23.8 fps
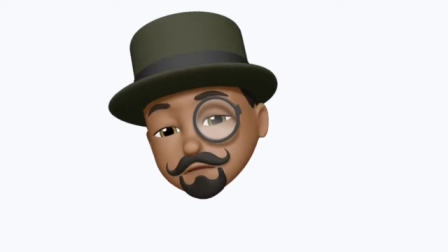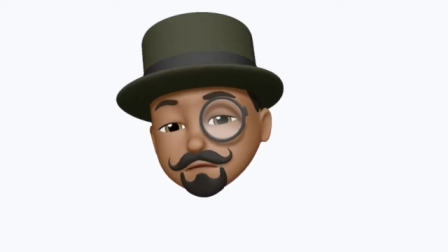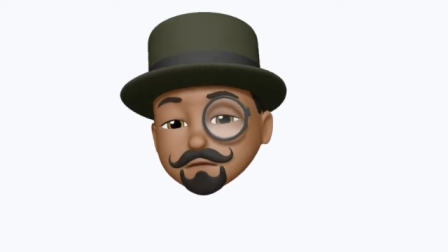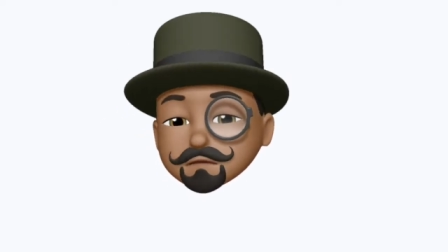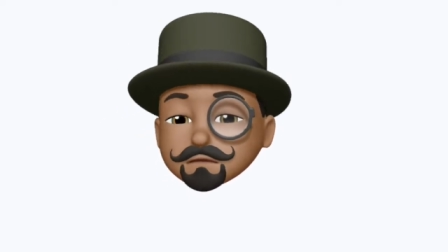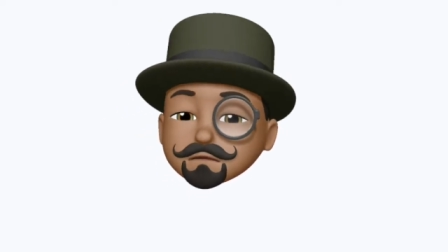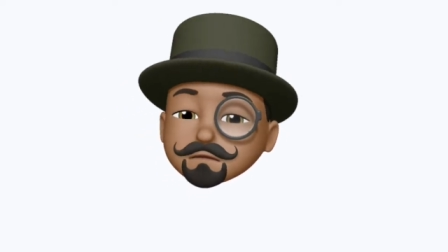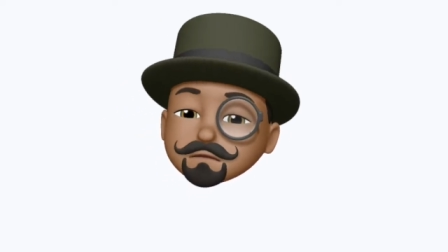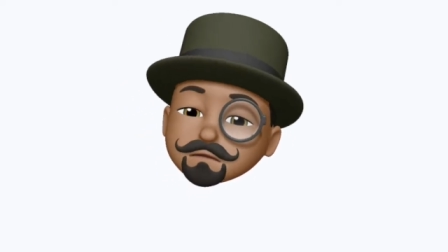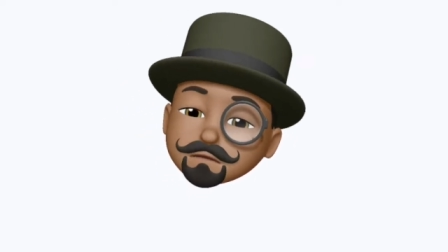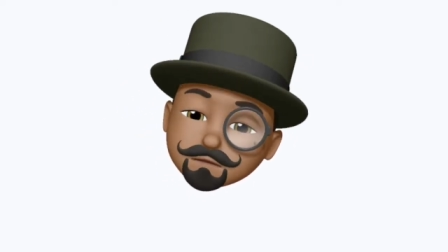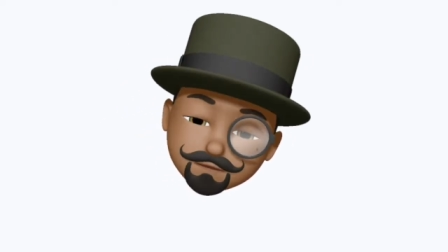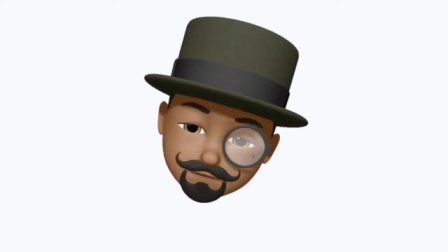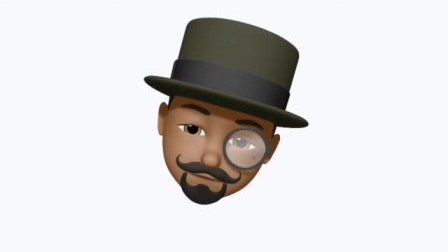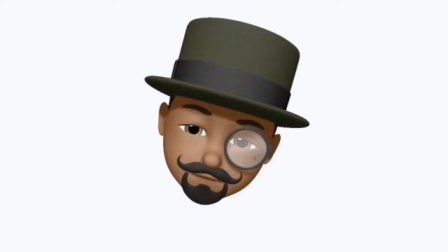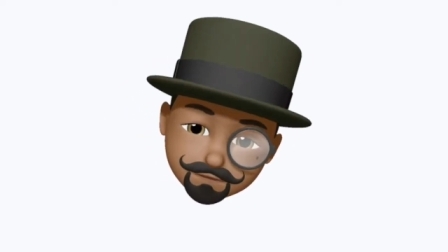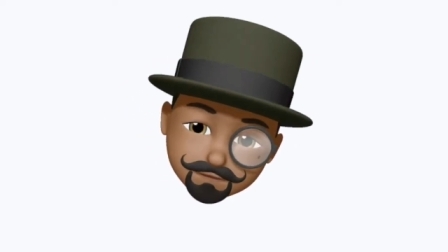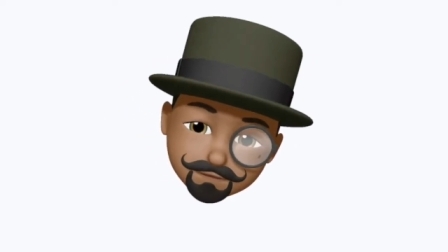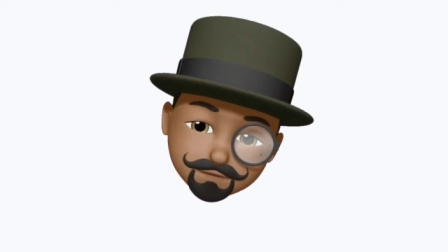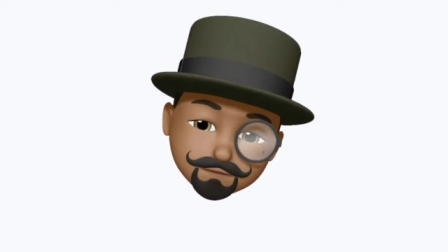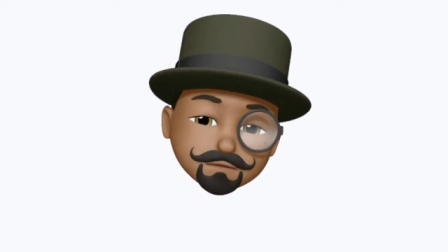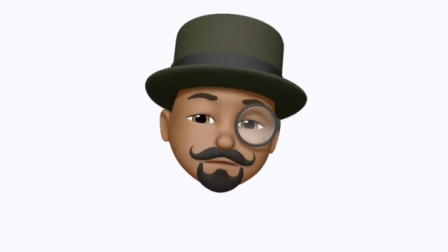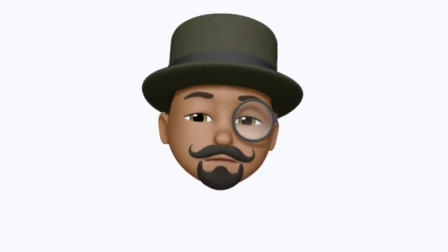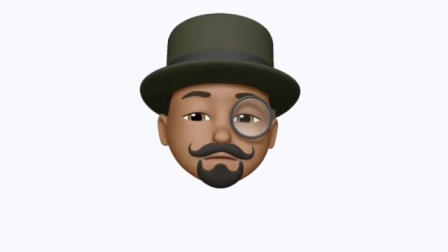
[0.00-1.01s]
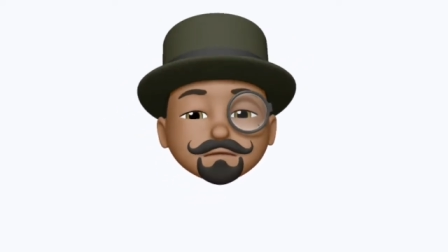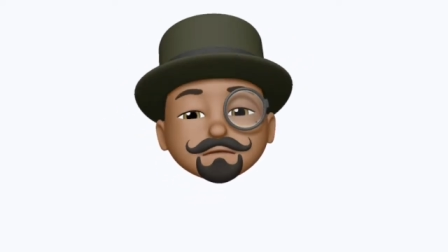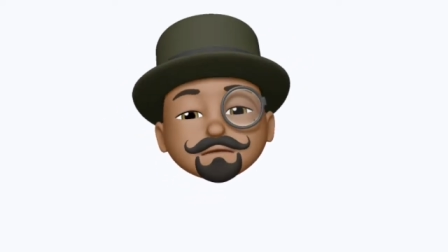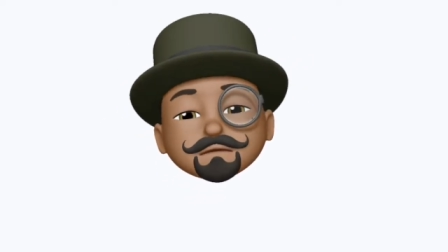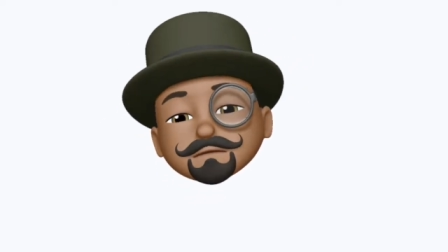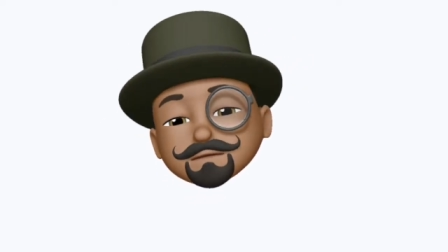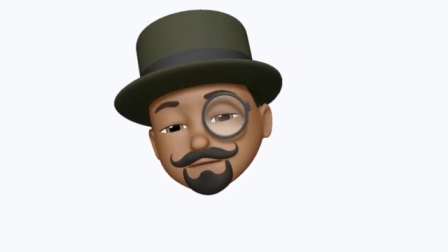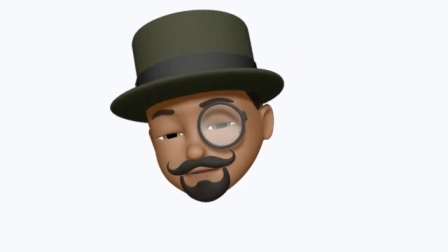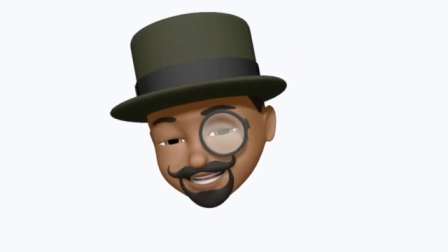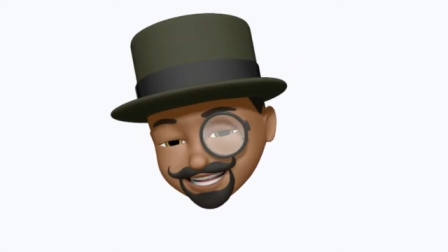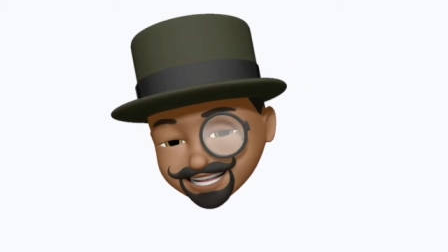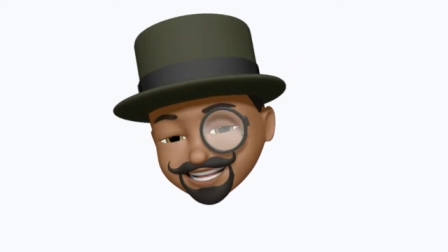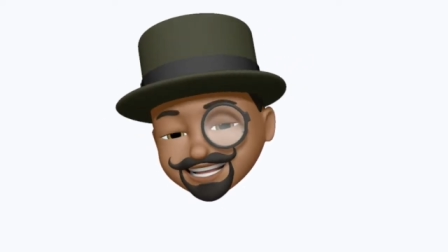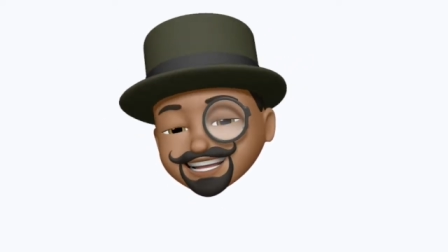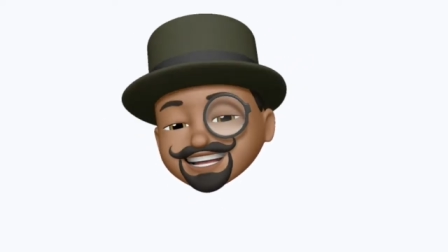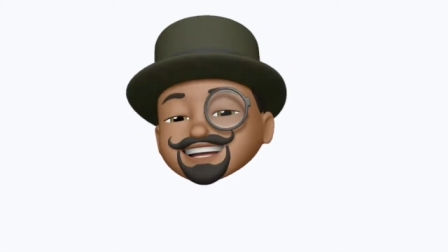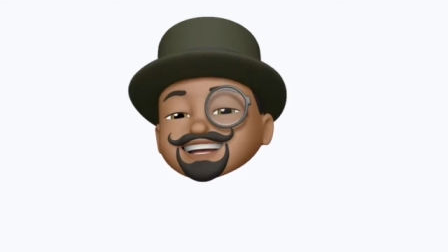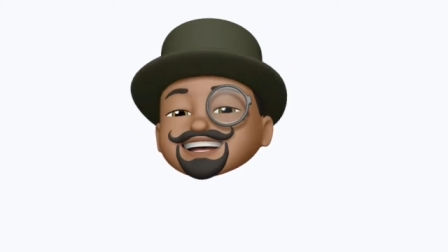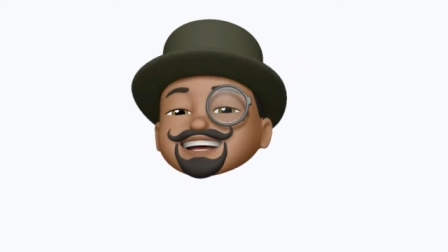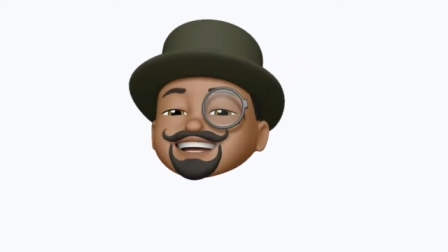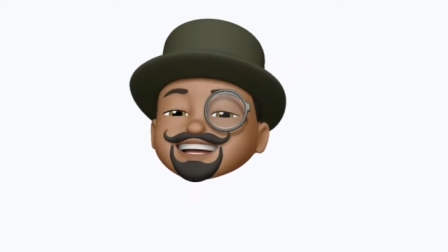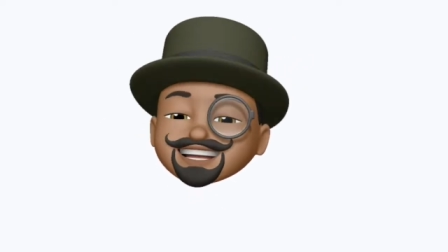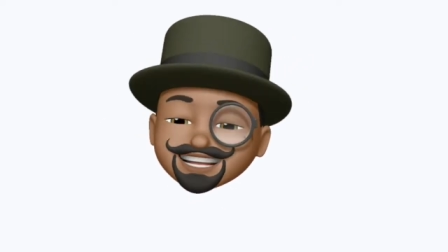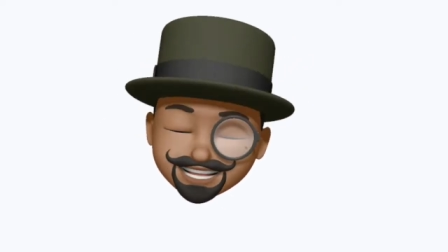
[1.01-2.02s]
the writing
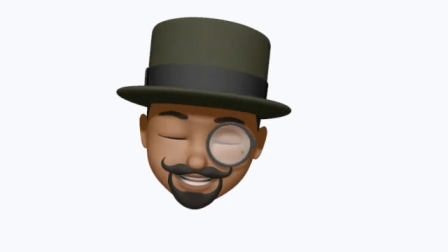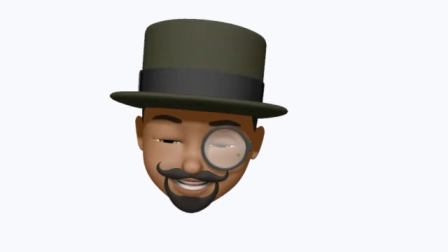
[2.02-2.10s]
workshop,